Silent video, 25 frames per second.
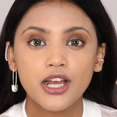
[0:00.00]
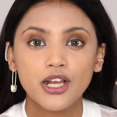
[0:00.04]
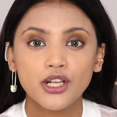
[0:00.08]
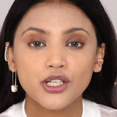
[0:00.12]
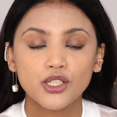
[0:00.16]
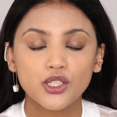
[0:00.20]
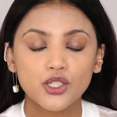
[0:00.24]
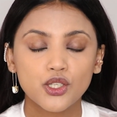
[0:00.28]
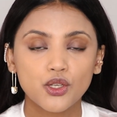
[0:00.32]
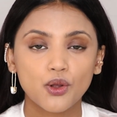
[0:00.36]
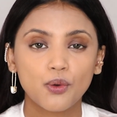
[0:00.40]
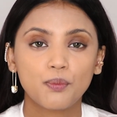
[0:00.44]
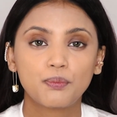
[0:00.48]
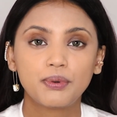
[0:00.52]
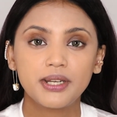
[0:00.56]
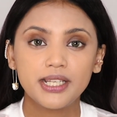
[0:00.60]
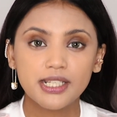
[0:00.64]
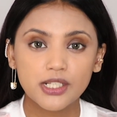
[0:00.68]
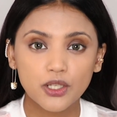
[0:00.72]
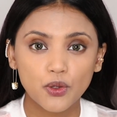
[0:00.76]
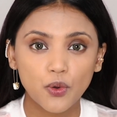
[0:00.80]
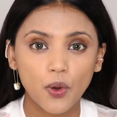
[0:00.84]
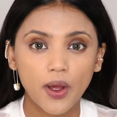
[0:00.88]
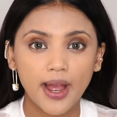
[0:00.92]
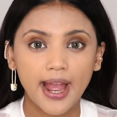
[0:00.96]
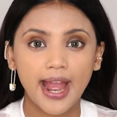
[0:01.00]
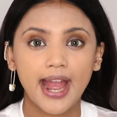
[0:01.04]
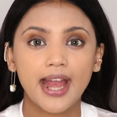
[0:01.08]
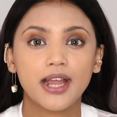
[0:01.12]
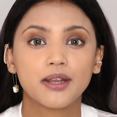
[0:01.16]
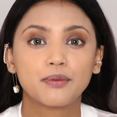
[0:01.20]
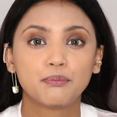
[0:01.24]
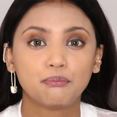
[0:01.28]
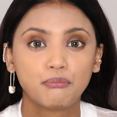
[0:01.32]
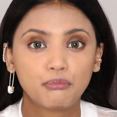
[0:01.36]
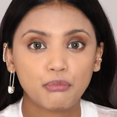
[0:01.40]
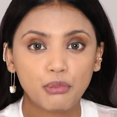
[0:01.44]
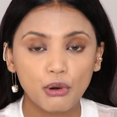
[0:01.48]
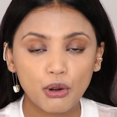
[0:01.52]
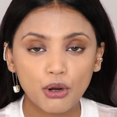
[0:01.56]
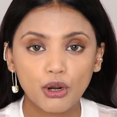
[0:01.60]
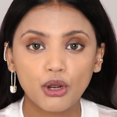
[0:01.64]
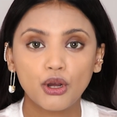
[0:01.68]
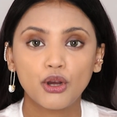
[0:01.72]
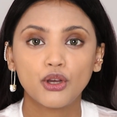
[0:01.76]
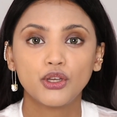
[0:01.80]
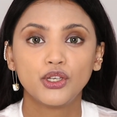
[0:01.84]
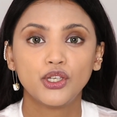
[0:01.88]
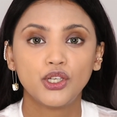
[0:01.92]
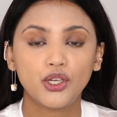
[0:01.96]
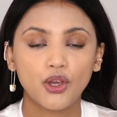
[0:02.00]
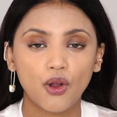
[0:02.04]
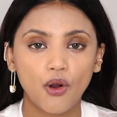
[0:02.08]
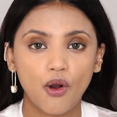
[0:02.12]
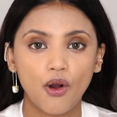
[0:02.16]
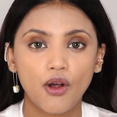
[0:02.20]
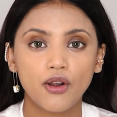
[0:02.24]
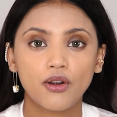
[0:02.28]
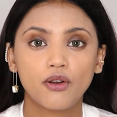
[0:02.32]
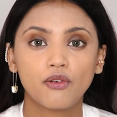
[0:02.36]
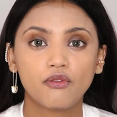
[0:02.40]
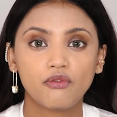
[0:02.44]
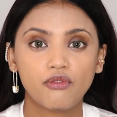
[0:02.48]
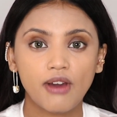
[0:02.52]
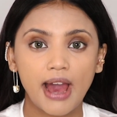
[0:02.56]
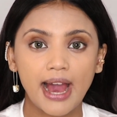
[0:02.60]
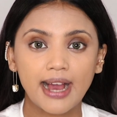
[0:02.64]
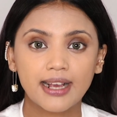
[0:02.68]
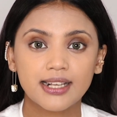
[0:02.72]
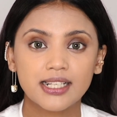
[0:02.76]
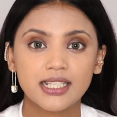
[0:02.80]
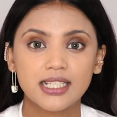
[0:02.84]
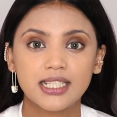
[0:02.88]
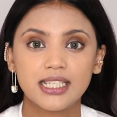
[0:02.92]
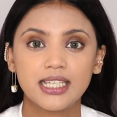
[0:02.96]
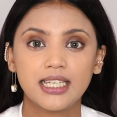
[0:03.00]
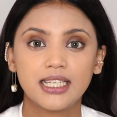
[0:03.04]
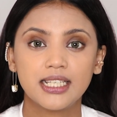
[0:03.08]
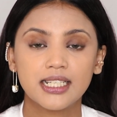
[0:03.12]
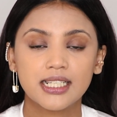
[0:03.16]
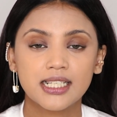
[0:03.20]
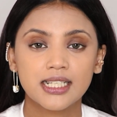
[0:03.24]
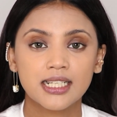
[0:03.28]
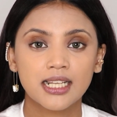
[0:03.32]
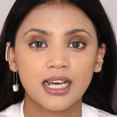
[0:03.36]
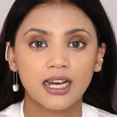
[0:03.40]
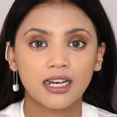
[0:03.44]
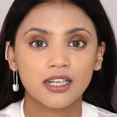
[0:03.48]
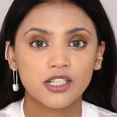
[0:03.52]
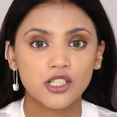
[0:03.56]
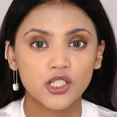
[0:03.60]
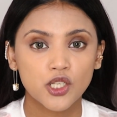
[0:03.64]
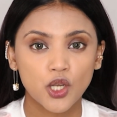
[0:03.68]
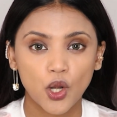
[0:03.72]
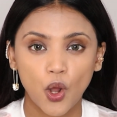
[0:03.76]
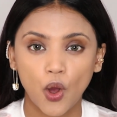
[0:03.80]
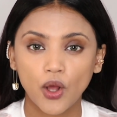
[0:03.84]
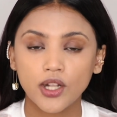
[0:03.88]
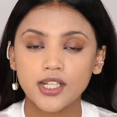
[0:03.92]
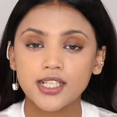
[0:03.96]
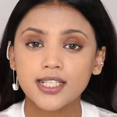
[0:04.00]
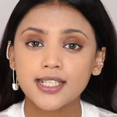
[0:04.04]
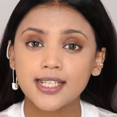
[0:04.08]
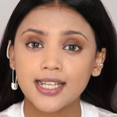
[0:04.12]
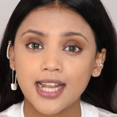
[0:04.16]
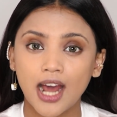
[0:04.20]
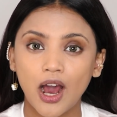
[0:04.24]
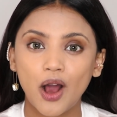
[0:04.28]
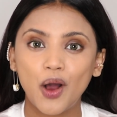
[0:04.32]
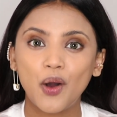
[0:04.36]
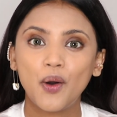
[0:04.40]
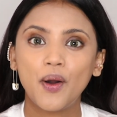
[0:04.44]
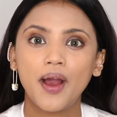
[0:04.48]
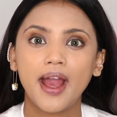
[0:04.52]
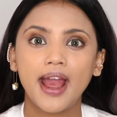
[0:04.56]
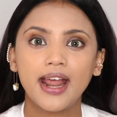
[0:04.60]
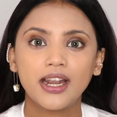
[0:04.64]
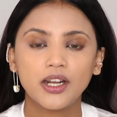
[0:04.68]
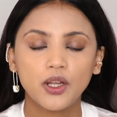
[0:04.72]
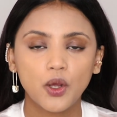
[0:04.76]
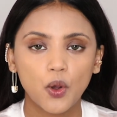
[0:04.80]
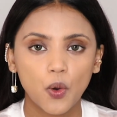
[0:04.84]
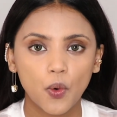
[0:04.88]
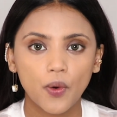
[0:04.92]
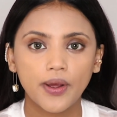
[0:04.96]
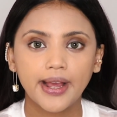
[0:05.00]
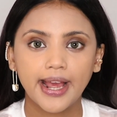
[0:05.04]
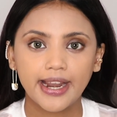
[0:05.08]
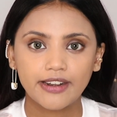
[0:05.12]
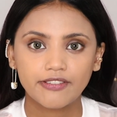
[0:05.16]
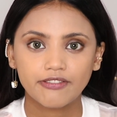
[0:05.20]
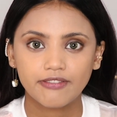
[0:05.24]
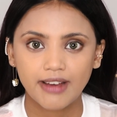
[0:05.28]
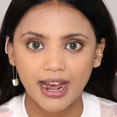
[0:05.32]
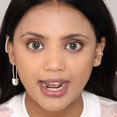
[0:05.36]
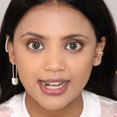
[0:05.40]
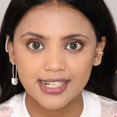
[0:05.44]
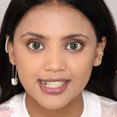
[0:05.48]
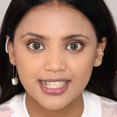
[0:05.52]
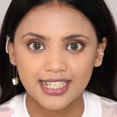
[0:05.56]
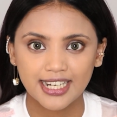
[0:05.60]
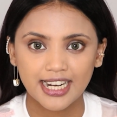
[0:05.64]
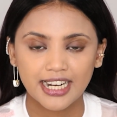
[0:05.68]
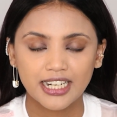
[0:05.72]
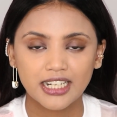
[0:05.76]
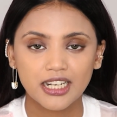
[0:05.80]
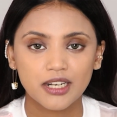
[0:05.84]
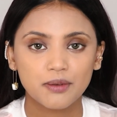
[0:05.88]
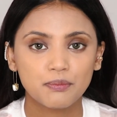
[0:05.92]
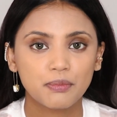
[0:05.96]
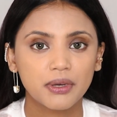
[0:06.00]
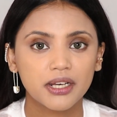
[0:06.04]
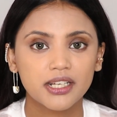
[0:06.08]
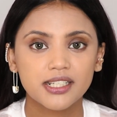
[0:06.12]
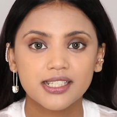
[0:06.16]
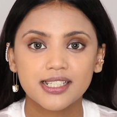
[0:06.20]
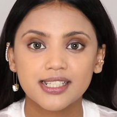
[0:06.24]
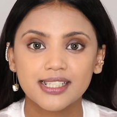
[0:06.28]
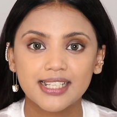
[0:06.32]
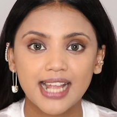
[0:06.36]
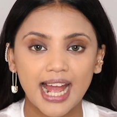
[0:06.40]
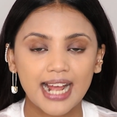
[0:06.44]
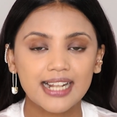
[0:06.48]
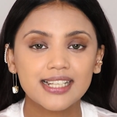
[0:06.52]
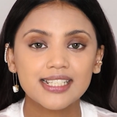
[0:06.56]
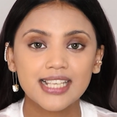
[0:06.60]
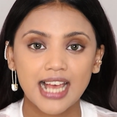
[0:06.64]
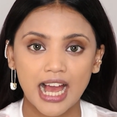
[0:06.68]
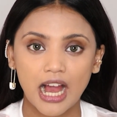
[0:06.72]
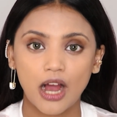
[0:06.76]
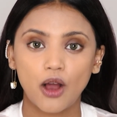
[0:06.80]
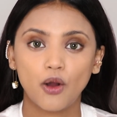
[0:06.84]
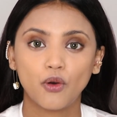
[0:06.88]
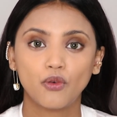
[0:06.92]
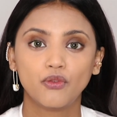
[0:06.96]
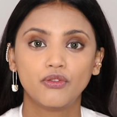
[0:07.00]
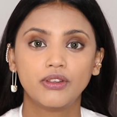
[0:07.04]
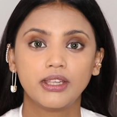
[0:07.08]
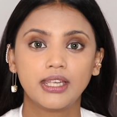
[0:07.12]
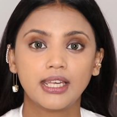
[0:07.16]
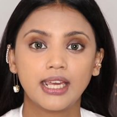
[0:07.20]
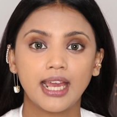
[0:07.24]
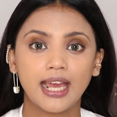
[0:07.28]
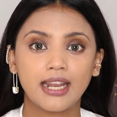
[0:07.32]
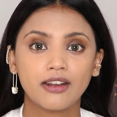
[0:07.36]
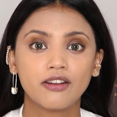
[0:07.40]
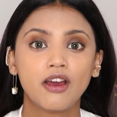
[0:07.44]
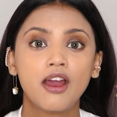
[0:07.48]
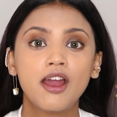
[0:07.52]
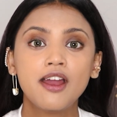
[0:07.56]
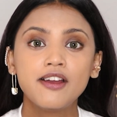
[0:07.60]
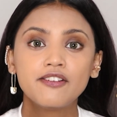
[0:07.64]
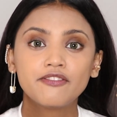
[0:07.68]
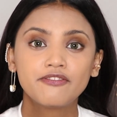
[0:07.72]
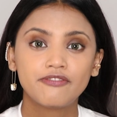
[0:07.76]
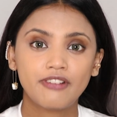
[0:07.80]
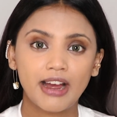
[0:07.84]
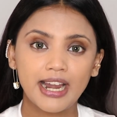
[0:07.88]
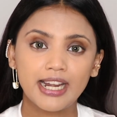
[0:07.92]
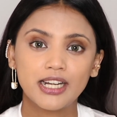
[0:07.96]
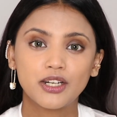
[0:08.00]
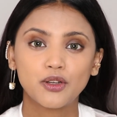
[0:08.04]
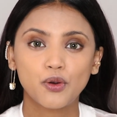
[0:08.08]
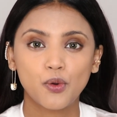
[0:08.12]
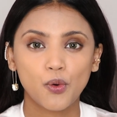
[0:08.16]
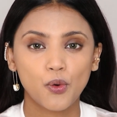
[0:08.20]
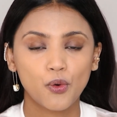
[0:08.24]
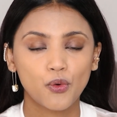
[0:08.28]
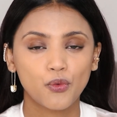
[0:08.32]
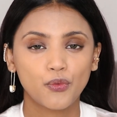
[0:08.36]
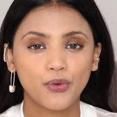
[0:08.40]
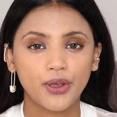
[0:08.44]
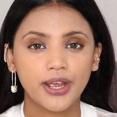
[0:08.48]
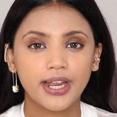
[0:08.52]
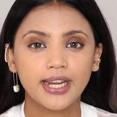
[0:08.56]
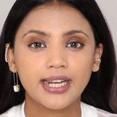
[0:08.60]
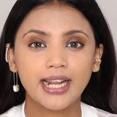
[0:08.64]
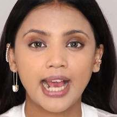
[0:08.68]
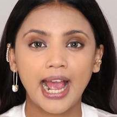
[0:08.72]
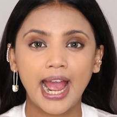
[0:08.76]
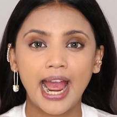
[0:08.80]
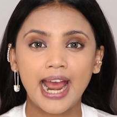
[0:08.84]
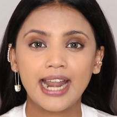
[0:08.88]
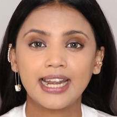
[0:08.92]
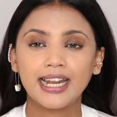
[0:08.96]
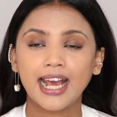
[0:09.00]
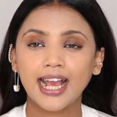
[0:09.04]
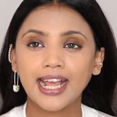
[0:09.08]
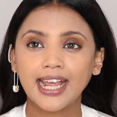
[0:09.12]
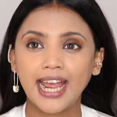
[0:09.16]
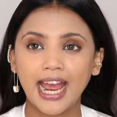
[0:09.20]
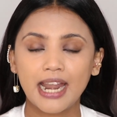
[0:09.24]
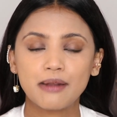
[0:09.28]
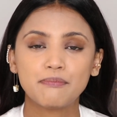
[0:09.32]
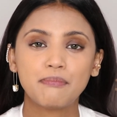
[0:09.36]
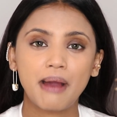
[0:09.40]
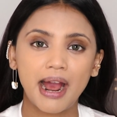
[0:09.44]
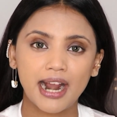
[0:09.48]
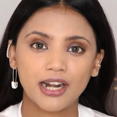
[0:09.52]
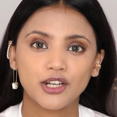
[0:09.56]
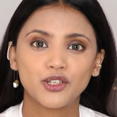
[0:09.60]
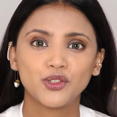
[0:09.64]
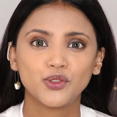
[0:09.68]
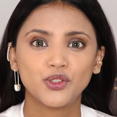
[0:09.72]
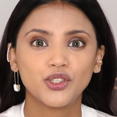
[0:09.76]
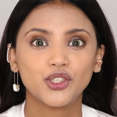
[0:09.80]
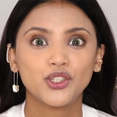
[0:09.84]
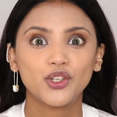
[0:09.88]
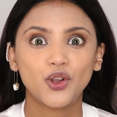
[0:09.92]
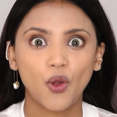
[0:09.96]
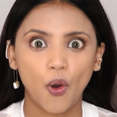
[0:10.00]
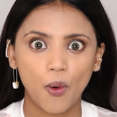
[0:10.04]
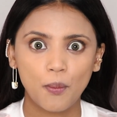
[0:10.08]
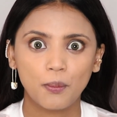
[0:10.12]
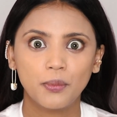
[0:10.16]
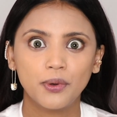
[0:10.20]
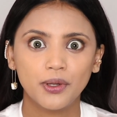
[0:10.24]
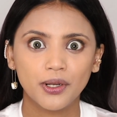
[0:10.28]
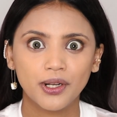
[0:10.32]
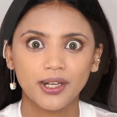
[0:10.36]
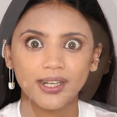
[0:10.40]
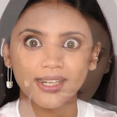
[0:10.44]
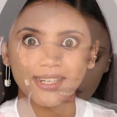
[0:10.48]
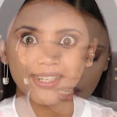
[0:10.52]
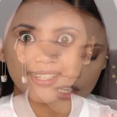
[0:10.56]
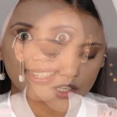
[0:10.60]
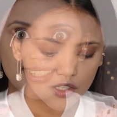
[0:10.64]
So please go ahead, book your vaccine slots now and go get vaccinated, because that's how we can fight COVID and get back to the normal.